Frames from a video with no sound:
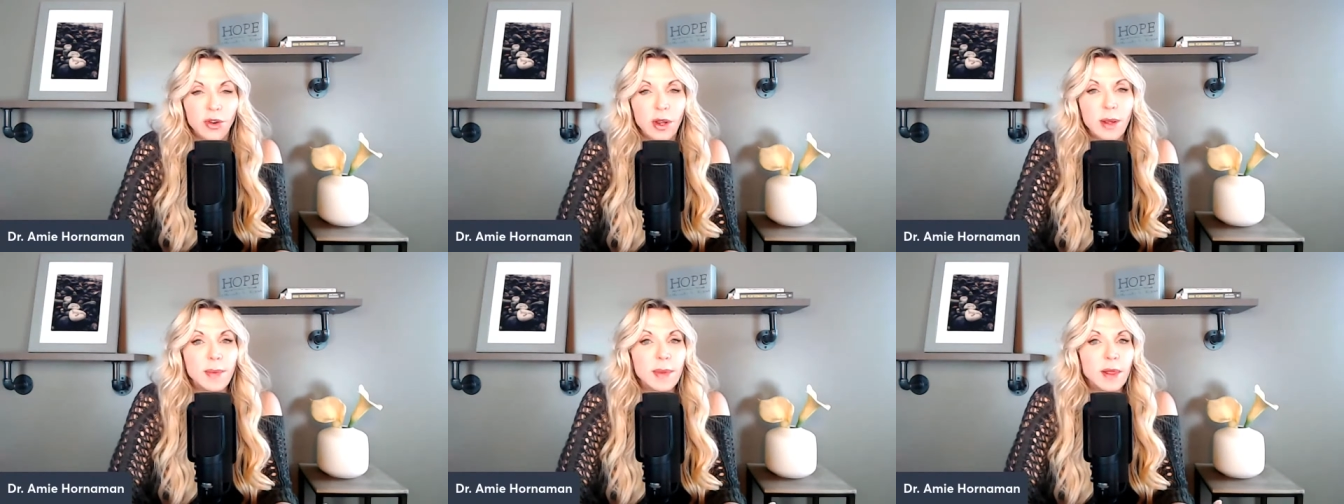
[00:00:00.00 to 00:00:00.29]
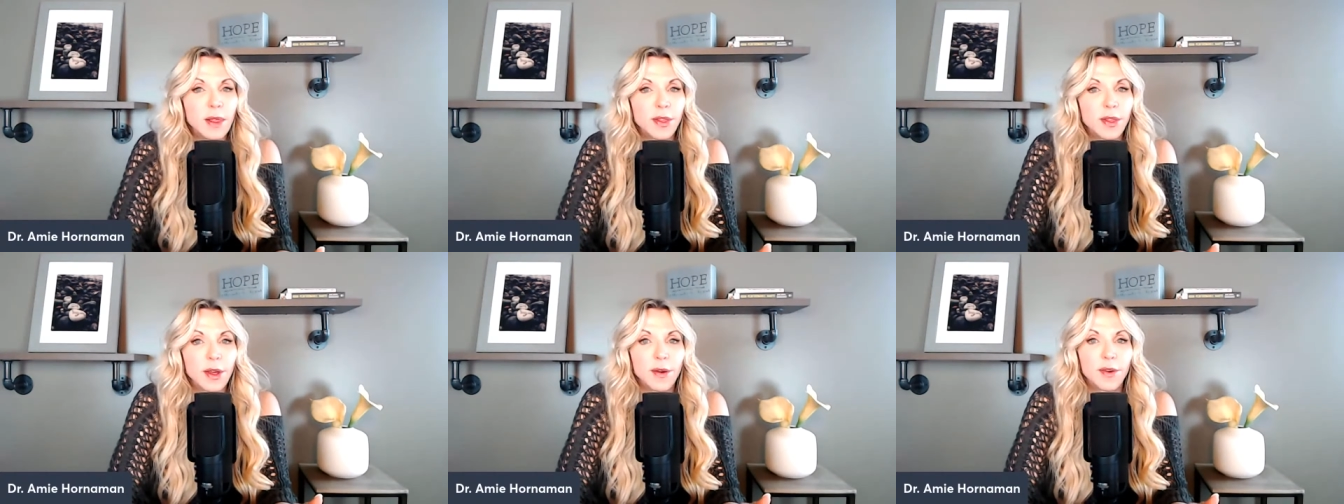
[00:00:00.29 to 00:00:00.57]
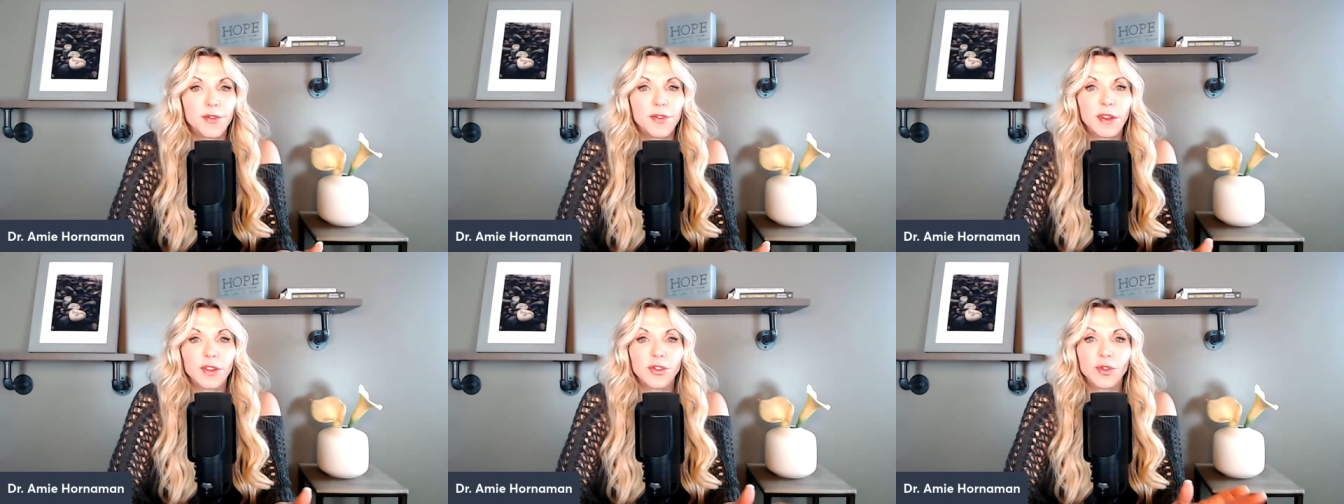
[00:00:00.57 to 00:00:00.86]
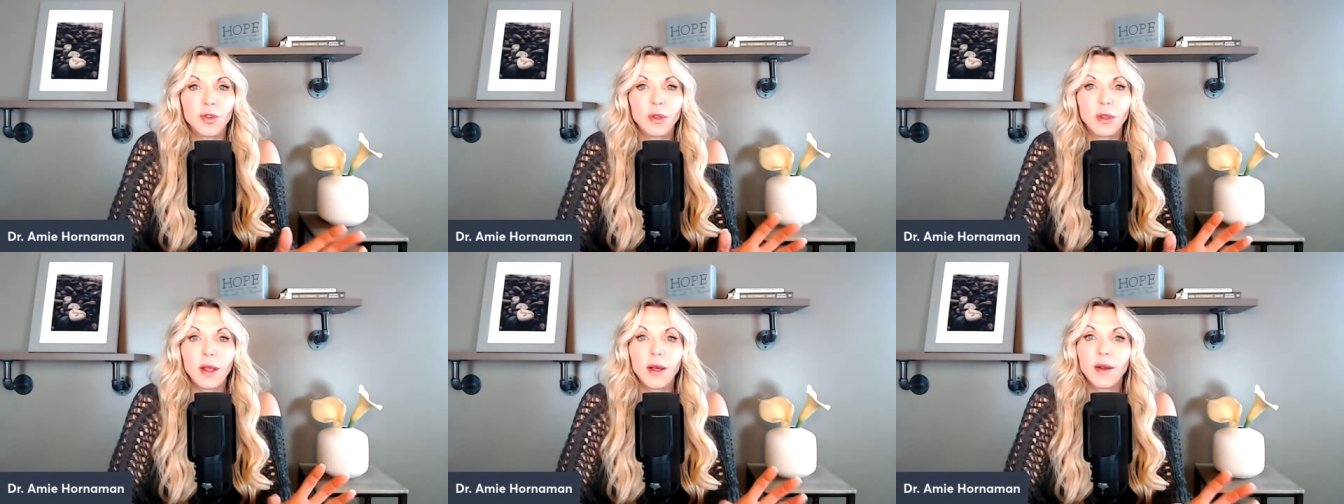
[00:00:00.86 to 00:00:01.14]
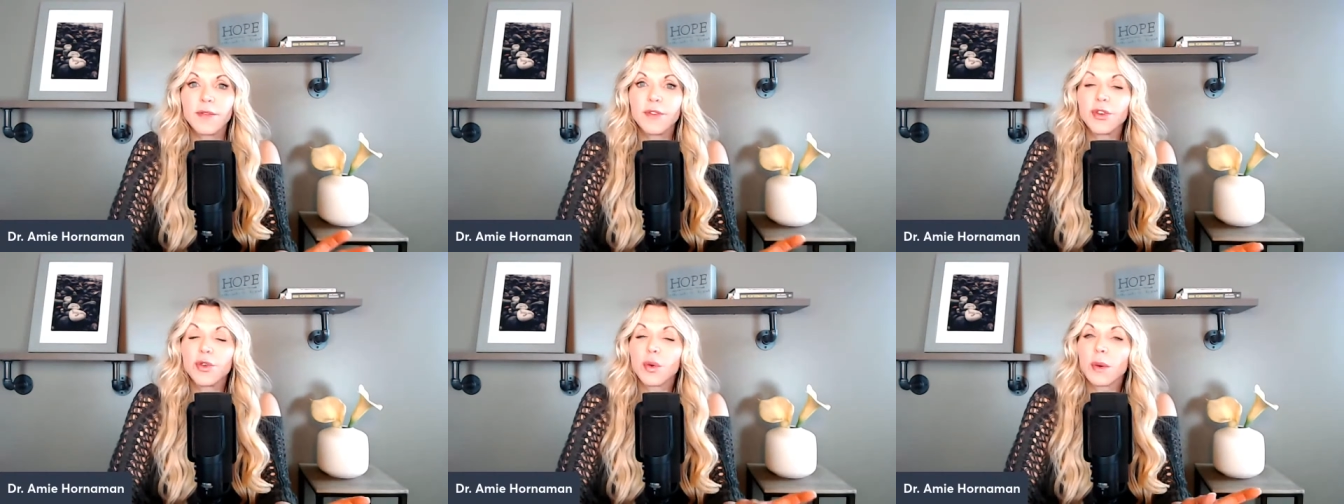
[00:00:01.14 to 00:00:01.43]
Amie, the Thyroid Fixer
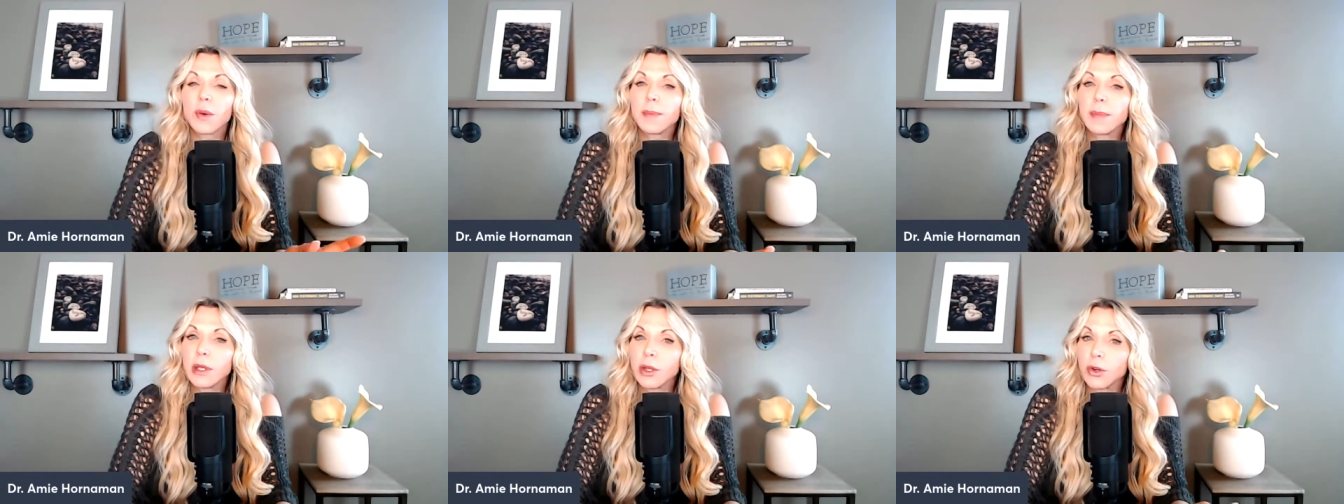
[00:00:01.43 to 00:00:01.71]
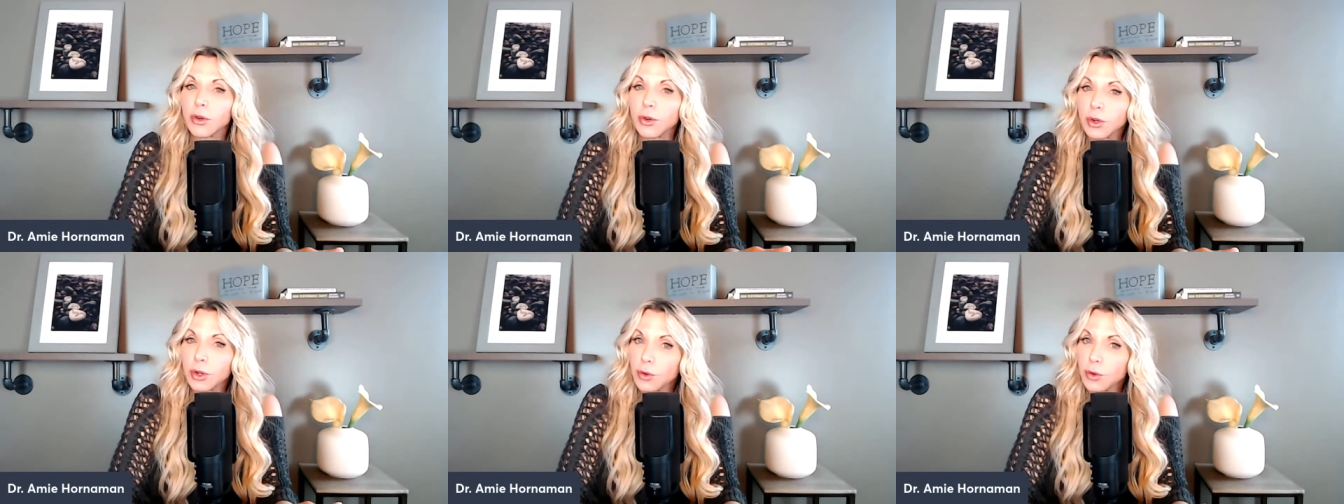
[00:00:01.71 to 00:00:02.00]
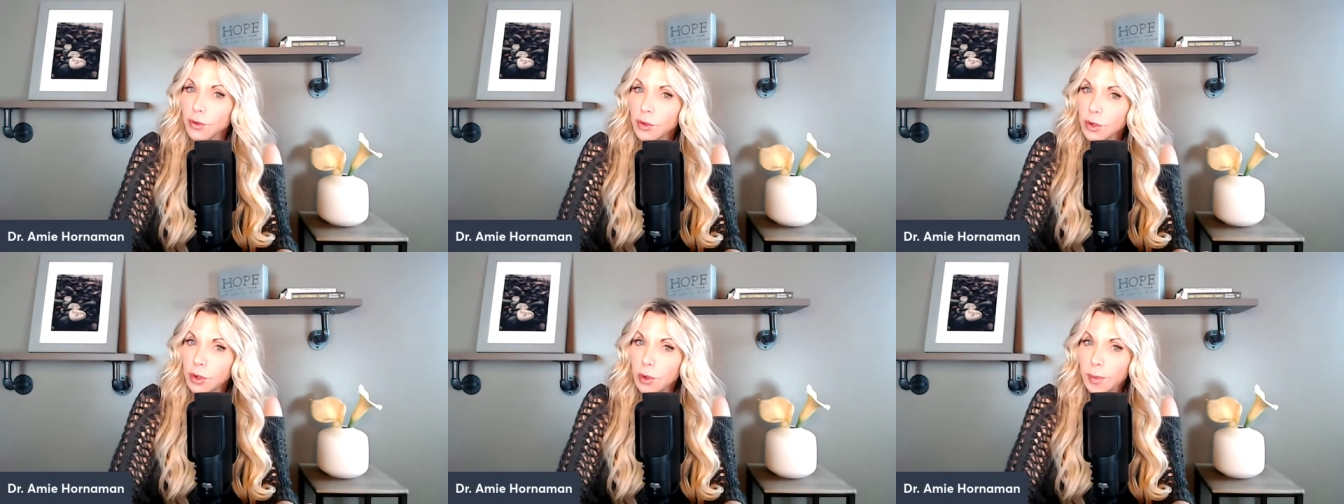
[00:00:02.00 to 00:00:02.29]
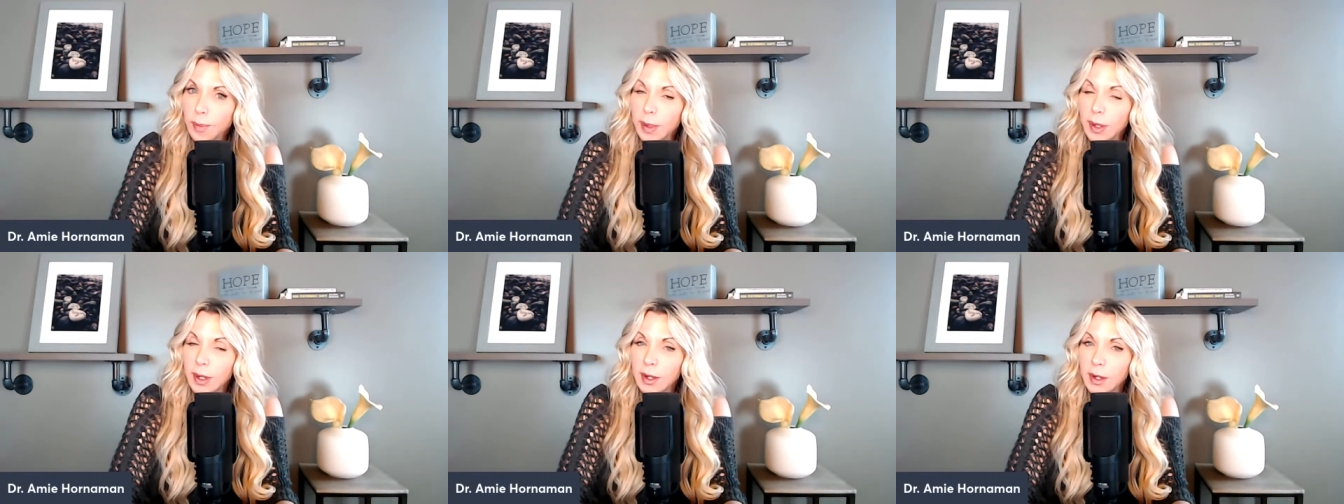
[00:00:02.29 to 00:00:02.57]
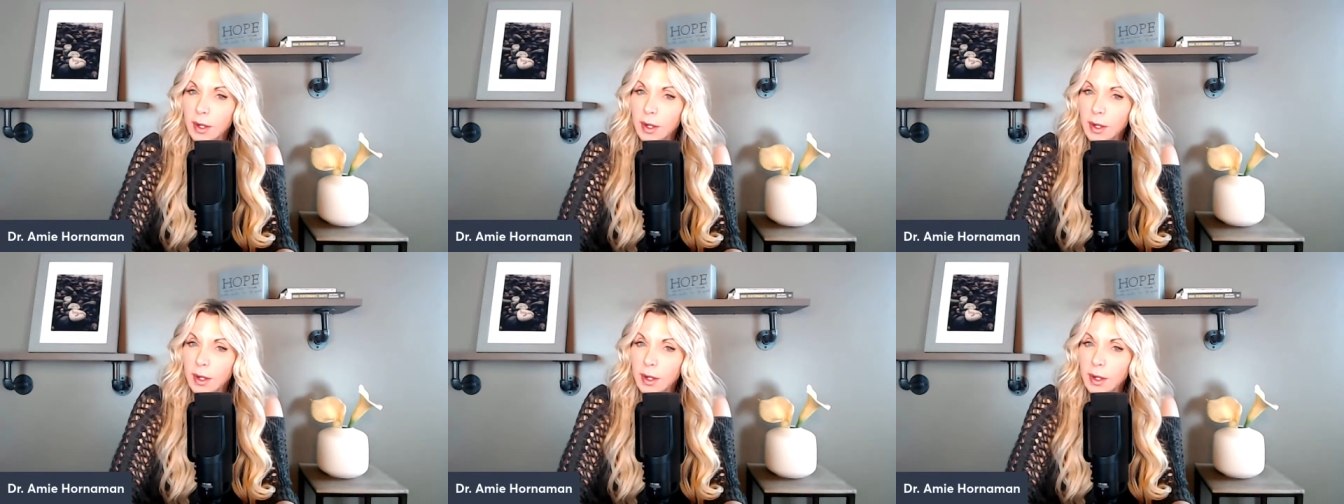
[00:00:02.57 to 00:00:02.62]
Love Your Mirror group.